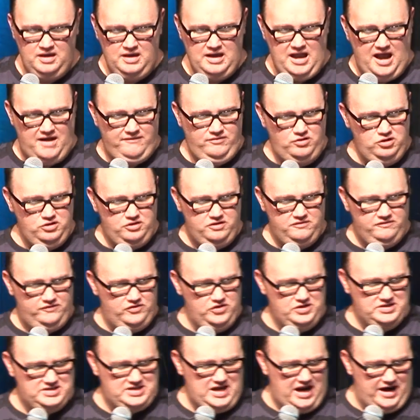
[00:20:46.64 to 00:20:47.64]
Have a look at
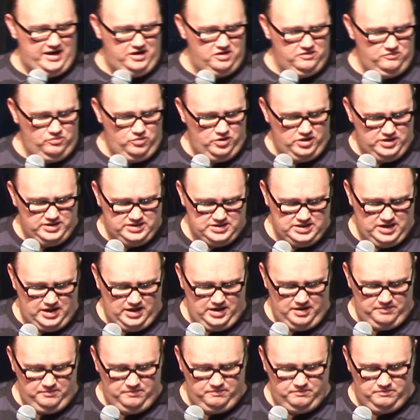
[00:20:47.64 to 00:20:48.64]
verse 8 of what
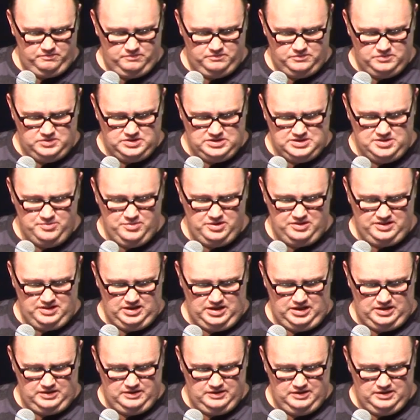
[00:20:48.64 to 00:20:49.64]
um,
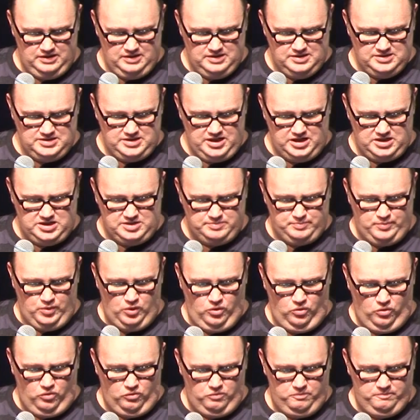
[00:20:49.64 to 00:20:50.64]
Timothy said to
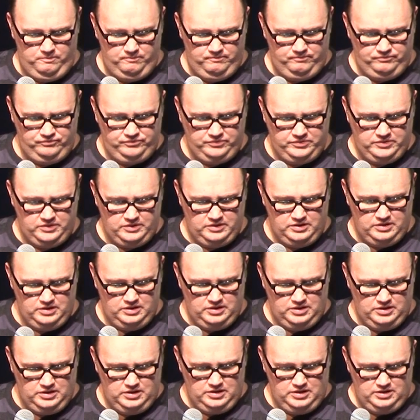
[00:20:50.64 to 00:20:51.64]
Paul.
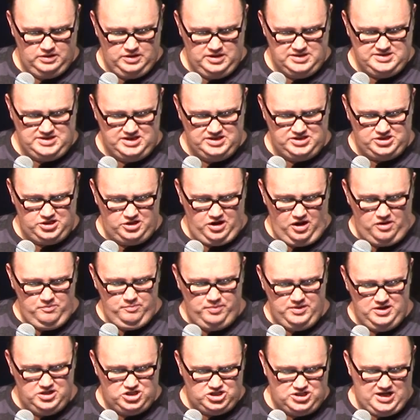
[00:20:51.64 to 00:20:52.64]
He says, So don't
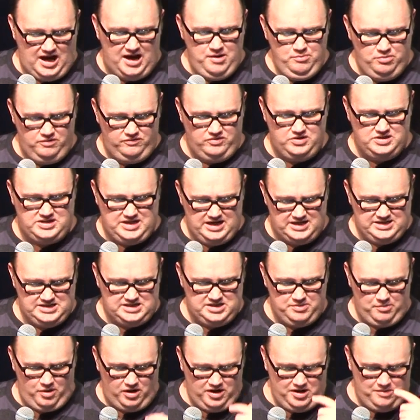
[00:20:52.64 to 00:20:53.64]
be ashamed of the
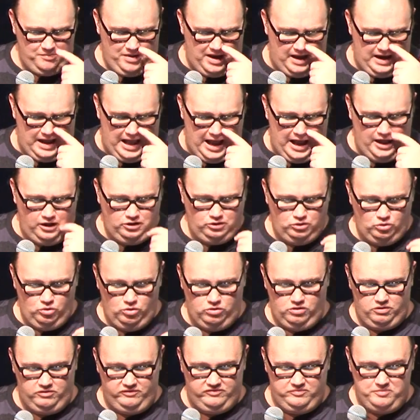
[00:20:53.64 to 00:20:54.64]
testimony about our
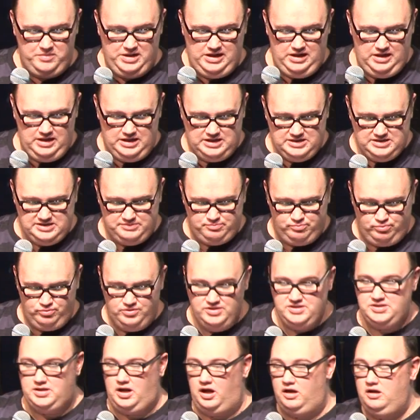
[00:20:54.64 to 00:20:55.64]
Lord or of me, his
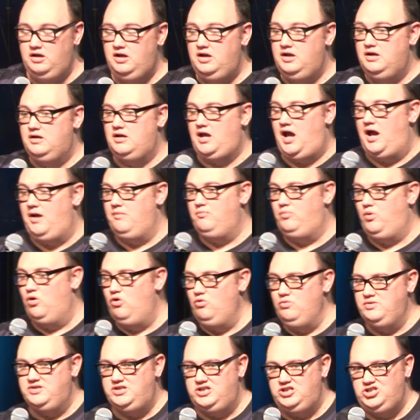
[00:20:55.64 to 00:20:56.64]
prisoner. Uh,
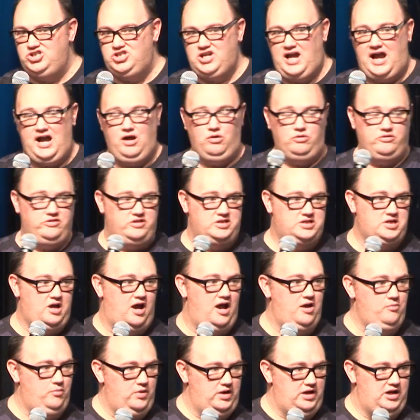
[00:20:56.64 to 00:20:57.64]
Paul was in jail at the
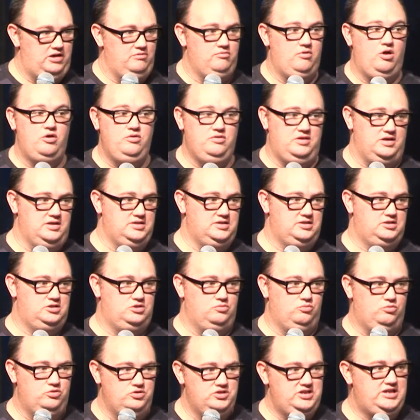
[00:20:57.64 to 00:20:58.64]
time when he wrote this,
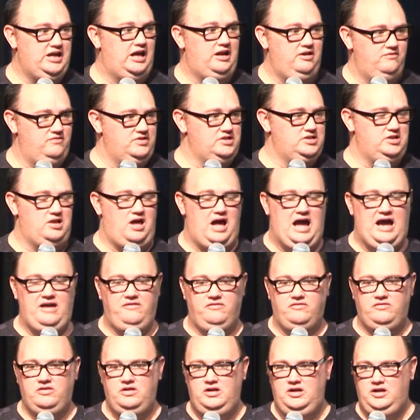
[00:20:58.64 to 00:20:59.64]
towards the end of his life.
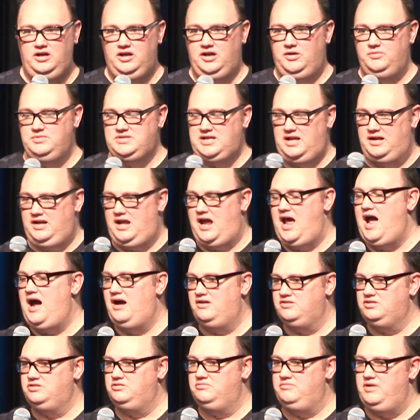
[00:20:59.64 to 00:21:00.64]
He was under
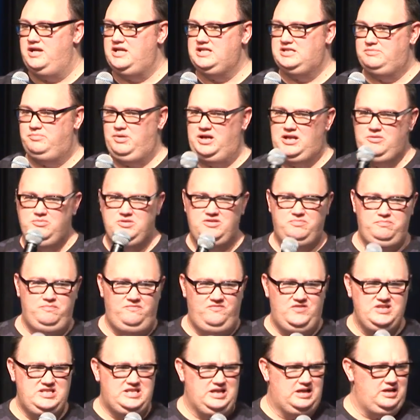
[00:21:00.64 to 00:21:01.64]
house arrest, but he was
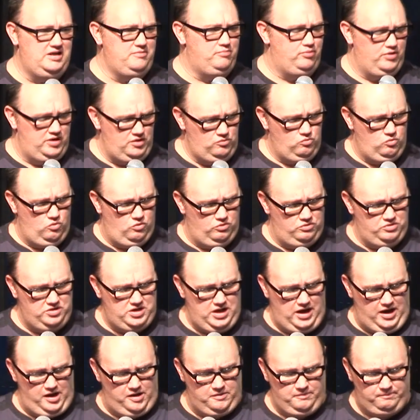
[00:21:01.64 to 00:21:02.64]
physically pretty worn
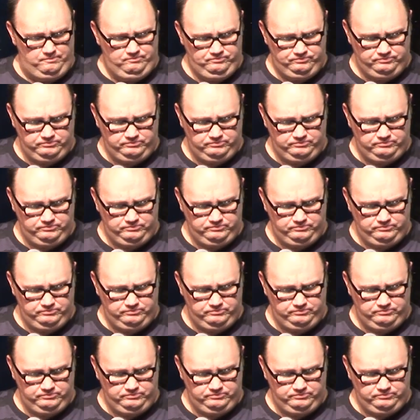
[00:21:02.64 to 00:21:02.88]
down.